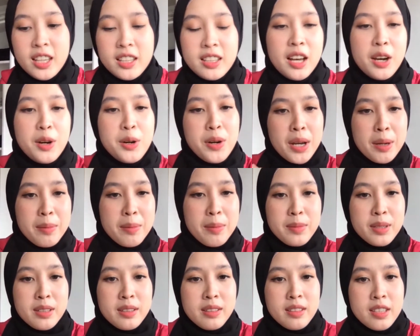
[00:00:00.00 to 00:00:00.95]
and now I'm
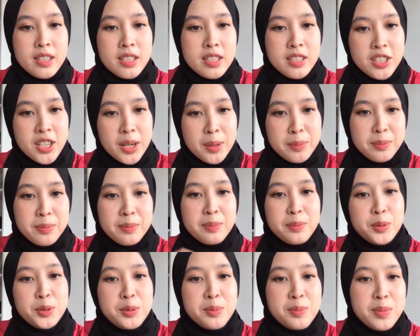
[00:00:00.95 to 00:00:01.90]
in hijab
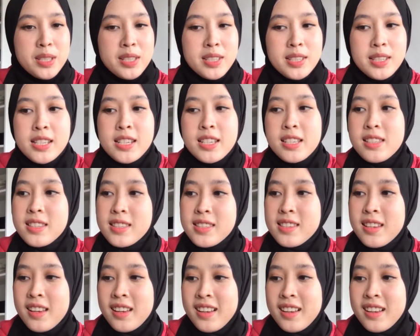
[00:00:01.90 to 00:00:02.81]
own business.